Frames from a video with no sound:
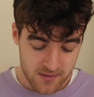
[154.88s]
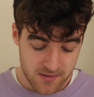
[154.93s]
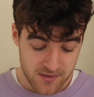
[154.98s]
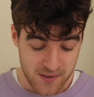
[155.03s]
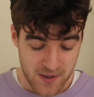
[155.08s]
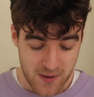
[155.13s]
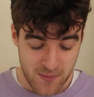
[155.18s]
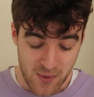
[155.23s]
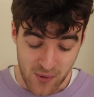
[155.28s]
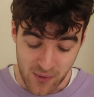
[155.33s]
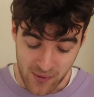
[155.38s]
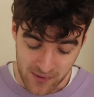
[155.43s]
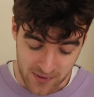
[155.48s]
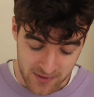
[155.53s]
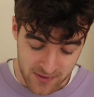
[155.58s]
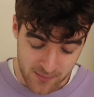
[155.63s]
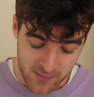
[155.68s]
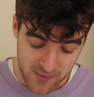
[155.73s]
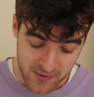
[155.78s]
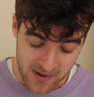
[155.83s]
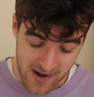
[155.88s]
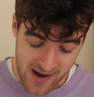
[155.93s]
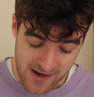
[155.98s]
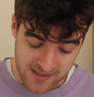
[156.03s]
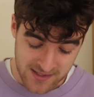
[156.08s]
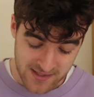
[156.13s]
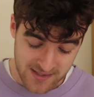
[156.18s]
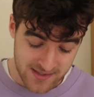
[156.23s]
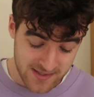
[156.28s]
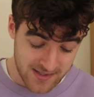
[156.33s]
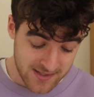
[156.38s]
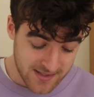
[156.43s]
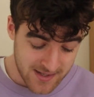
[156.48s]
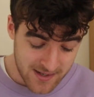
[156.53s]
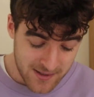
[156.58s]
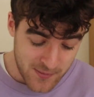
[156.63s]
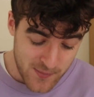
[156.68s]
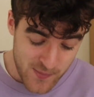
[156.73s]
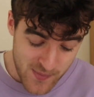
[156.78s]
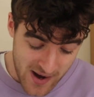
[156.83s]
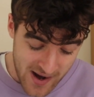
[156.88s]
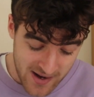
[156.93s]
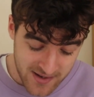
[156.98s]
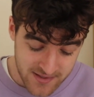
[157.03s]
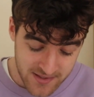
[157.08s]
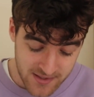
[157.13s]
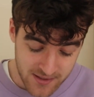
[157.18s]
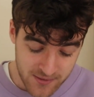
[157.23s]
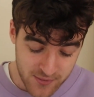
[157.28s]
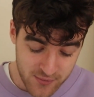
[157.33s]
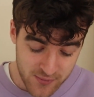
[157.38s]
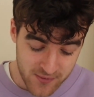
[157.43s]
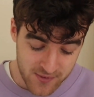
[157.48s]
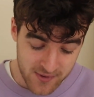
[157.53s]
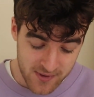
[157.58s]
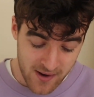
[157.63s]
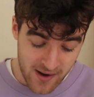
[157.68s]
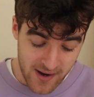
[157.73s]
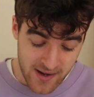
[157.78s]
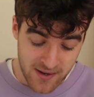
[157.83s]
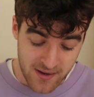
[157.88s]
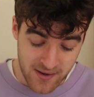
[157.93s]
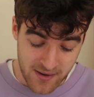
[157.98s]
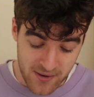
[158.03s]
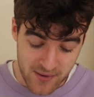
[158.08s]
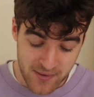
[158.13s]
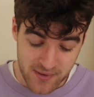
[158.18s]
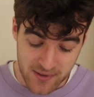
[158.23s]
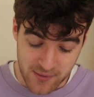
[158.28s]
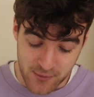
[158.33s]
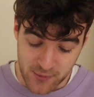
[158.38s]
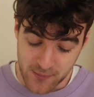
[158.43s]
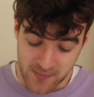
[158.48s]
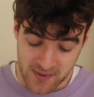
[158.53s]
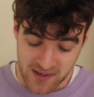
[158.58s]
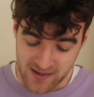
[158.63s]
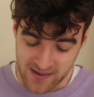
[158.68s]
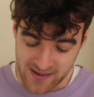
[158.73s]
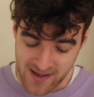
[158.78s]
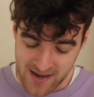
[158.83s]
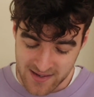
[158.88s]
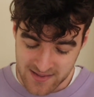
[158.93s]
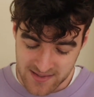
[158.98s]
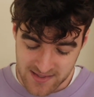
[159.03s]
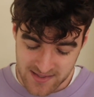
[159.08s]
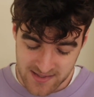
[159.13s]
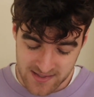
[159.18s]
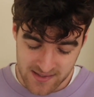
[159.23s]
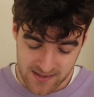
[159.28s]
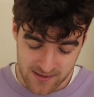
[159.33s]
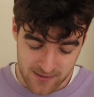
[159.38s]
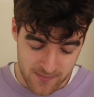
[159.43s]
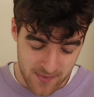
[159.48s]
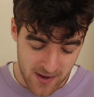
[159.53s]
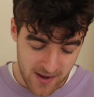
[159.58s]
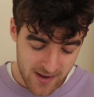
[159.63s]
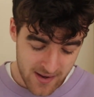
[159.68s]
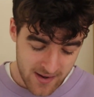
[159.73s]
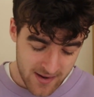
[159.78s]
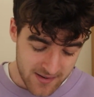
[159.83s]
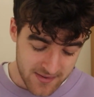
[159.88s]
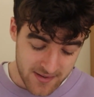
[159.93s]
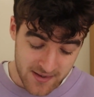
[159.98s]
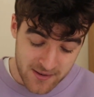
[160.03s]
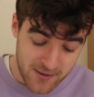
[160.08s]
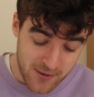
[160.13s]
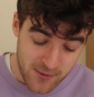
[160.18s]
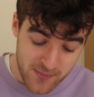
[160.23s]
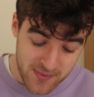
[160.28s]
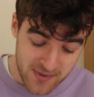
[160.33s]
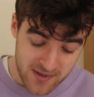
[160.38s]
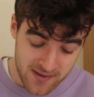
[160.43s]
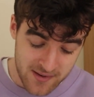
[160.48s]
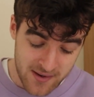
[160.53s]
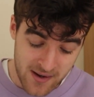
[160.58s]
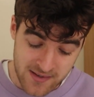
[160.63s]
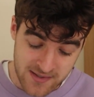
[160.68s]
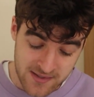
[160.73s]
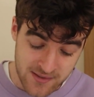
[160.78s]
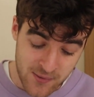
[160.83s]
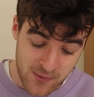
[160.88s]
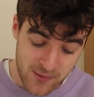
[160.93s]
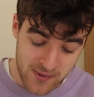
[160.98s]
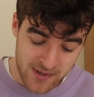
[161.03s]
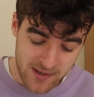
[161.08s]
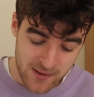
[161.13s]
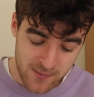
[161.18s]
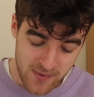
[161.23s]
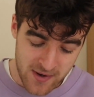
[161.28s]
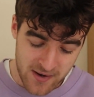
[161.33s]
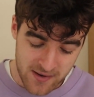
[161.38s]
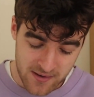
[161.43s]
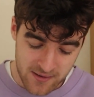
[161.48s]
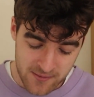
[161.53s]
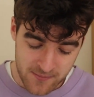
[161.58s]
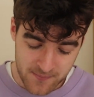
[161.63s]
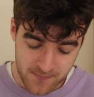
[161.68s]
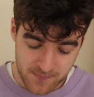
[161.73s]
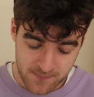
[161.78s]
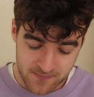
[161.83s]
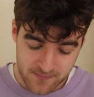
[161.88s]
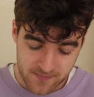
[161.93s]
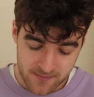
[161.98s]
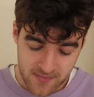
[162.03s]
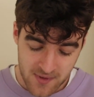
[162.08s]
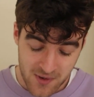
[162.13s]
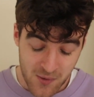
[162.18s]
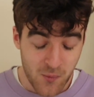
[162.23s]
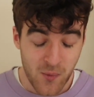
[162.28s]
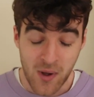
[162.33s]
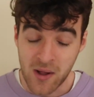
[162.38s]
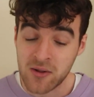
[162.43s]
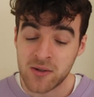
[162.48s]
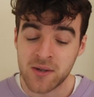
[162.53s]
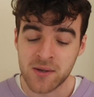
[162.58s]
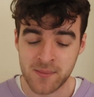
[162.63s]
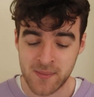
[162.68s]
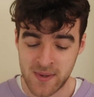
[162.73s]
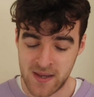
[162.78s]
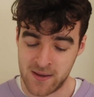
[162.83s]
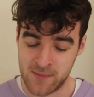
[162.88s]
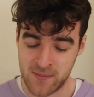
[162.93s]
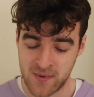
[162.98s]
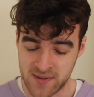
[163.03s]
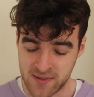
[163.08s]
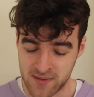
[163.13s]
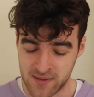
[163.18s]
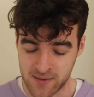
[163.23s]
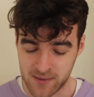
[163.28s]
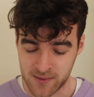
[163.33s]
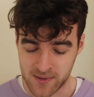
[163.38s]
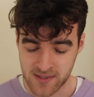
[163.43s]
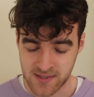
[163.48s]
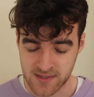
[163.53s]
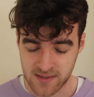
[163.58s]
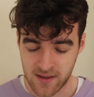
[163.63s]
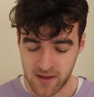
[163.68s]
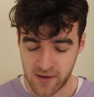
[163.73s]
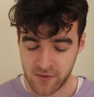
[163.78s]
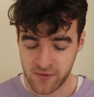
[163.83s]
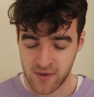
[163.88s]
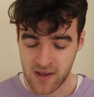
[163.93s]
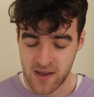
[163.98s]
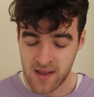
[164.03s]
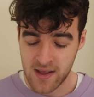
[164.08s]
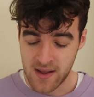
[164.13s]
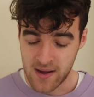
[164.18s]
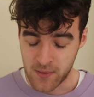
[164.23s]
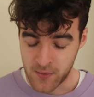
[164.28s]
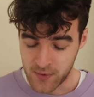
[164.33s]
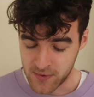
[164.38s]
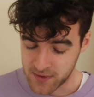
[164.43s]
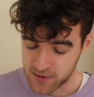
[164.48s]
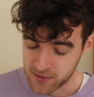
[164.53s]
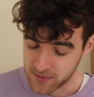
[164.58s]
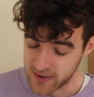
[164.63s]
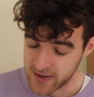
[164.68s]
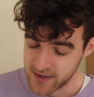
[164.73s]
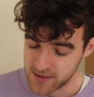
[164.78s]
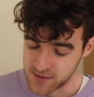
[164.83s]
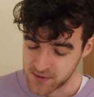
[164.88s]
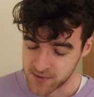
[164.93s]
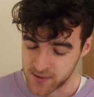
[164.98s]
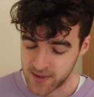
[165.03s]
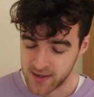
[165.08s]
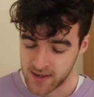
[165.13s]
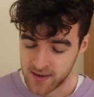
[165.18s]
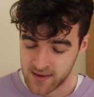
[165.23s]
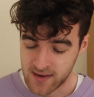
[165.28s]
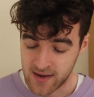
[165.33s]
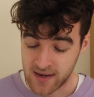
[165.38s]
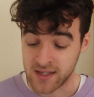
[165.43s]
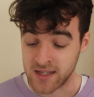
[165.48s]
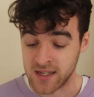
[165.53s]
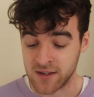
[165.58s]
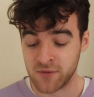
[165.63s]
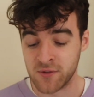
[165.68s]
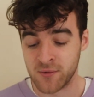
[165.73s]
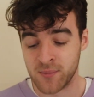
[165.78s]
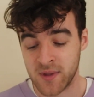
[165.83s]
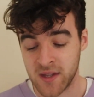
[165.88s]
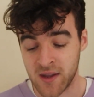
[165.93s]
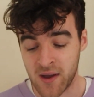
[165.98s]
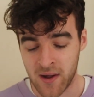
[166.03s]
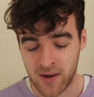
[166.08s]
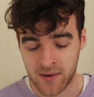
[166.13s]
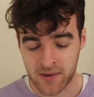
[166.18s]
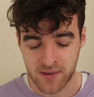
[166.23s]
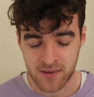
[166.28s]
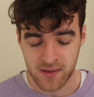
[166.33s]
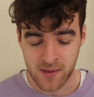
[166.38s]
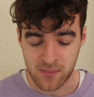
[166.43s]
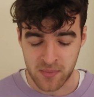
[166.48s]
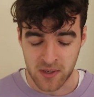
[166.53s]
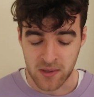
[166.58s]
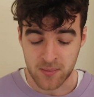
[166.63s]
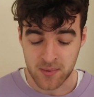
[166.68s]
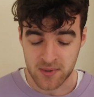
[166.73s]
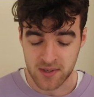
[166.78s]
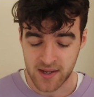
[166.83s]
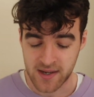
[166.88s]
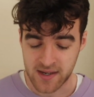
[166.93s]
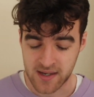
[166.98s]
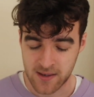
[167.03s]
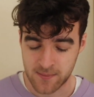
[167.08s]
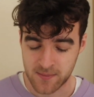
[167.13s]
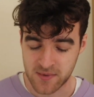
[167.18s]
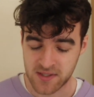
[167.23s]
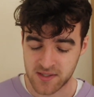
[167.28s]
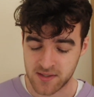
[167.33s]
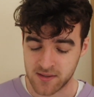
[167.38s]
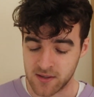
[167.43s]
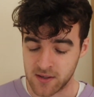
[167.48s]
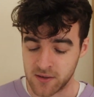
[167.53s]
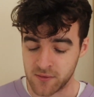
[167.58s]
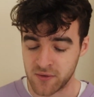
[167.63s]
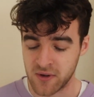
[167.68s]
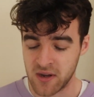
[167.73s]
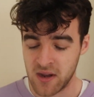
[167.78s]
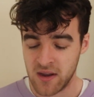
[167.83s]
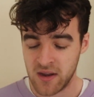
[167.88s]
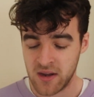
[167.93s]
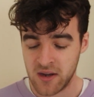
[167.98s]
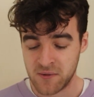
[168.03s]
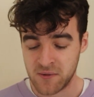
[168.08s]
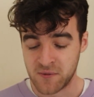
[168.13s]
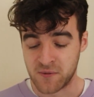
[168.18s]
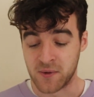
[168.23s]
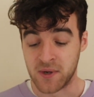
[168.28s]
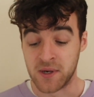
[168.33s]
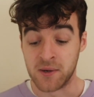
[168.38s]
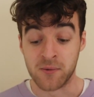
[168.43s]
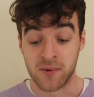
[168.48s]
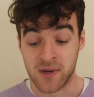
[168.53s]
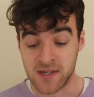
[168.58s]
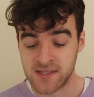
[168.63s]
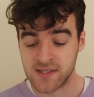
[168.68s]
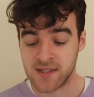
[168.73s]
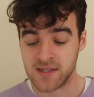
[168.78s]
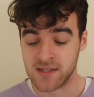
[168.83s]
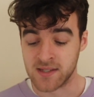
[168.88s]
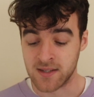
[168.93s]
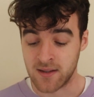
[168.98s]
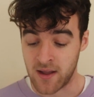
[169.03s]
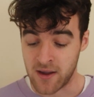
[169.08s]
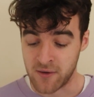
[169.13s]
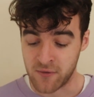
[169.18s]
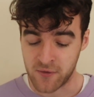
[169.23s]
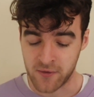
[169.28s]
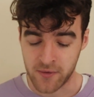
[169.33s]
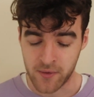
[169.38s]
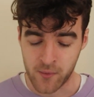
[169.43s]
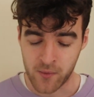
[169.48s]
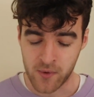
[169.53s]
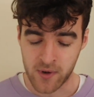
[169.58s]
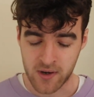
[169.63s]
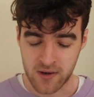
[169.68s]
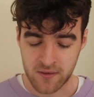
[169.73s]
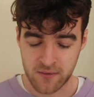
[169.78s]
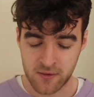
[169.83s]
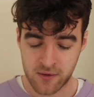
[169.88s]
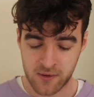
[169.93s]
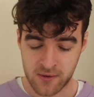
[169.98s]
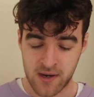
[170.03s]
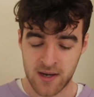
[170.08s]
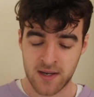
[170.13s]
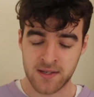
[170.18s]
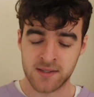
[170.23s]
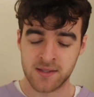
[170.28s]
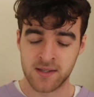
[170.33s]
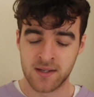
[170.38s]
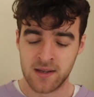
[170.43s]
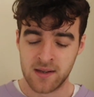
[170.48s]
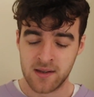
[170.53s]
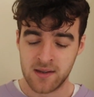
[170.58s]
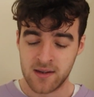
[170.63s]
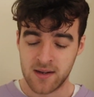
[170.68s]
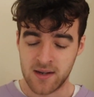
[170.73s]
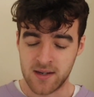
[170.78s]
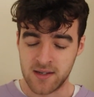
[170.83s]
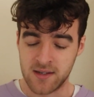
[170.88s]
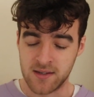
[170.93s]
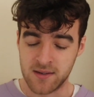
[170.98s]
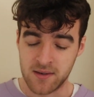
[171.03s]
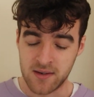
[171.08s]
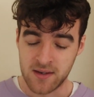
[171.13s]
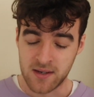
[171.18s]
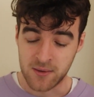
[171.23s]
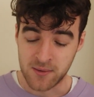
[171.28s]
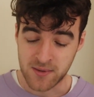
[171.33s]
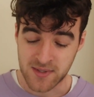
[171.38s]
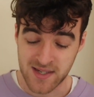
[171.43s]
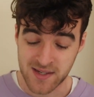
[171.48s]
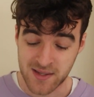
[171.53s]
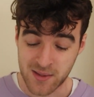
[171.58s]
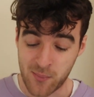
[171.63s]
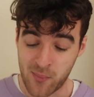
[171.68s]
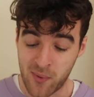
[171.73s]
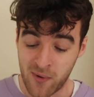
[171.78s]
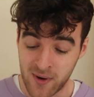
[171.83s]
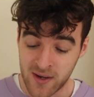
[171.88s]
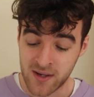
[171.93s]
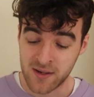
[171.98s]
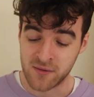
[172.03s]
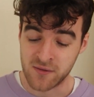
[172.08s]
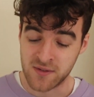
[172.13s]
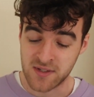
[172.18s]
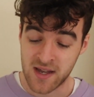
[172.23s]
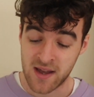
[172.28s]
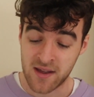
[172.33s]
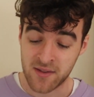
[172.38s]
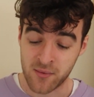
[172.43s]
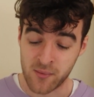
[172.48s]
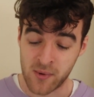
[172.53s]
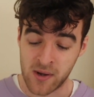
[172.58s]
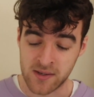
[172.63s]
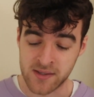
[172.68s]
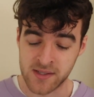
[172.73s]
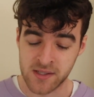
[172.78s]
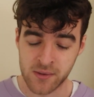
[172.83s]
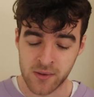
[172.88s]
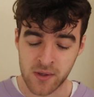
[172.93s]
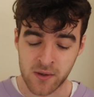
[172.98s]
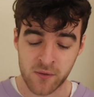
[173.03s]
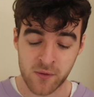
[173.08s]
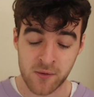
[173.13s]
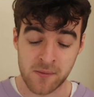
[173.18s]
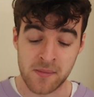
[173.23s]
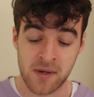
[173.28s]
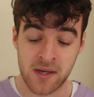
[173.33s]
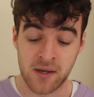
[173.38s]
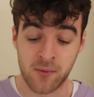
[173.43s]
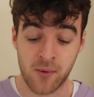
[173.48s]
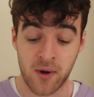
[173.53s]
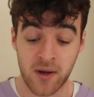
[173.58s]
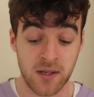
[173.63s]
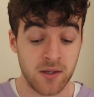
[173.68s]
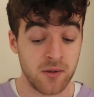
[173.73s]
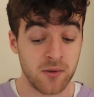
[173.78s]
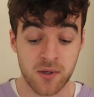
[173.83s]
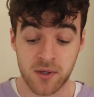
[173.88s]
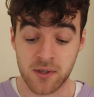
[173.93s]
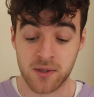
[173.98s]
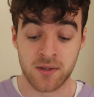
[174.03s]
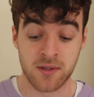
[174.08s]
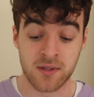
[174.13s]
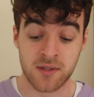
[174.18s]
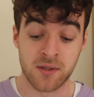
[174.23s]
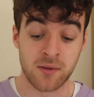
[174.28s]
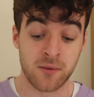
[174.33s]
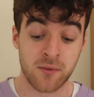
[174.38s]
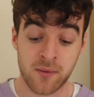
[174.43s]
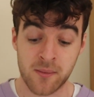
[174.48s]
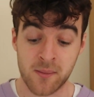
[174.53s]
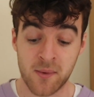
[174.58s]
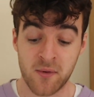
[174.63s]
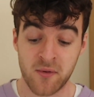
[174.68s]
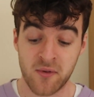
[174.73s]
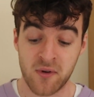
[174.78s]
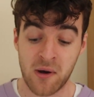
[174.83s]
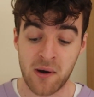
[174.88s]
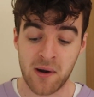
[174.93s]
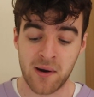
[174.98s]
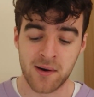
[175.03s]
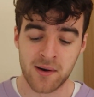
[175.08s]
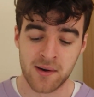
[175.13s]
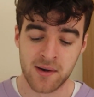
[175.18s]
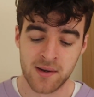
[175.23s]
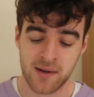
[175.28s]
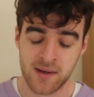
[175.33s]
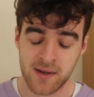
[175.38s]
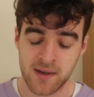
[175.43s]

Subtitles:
So I'm all the more anxious to send him back to you, for I know you will be glad to see him, and then I'll be not so worried about you. Welcome him in the Lord's love and with great joy, and give him the honor that people like him deserve. For he risked his life for the work of Christ, and he was at the point of death while doing for me what you couldn't do from afar.